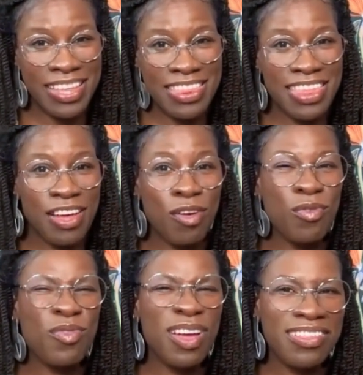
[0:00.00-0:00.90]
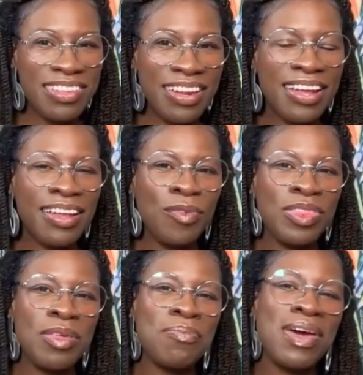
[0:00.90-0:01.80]
They're resonating with
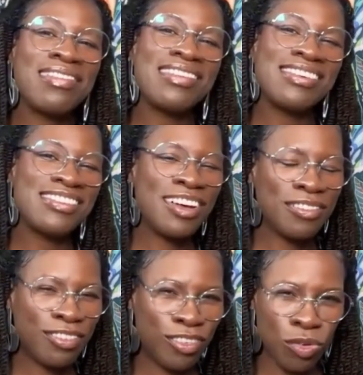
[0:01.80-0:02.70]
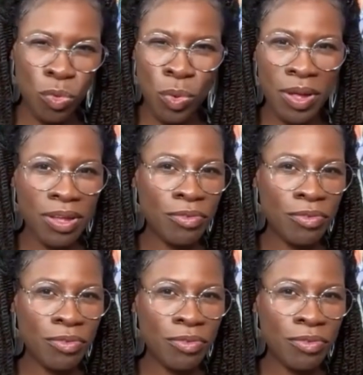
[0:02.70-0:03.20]
the message of joy,